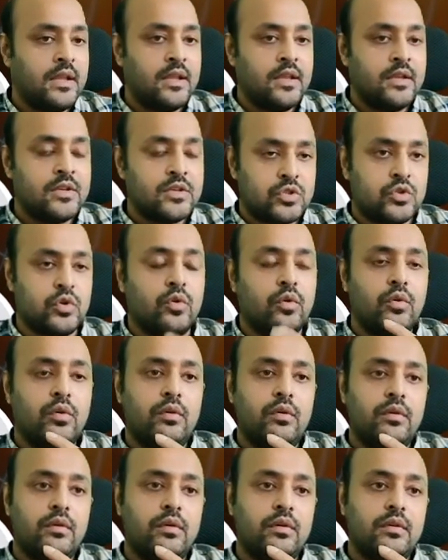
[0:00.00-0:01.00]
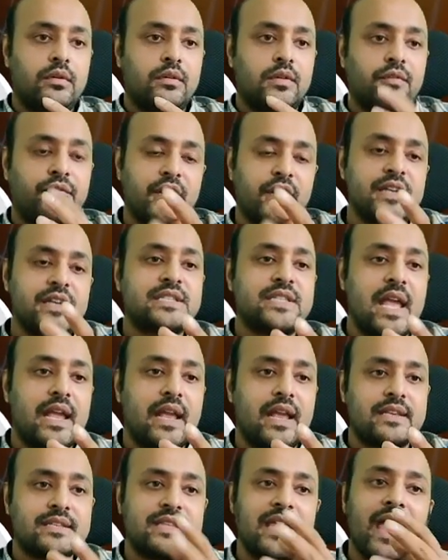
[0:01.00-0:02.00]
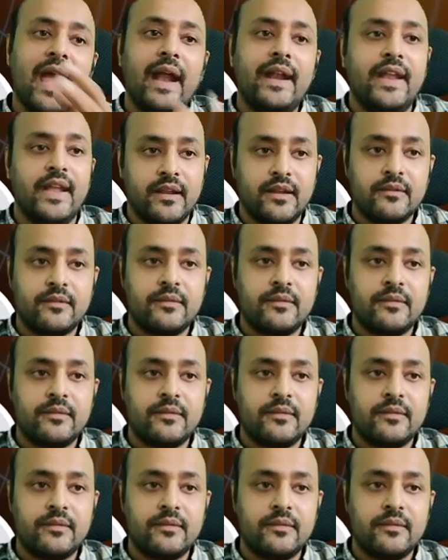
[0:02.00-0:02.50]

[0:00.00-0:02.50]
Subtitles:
So, the first thing is the heading.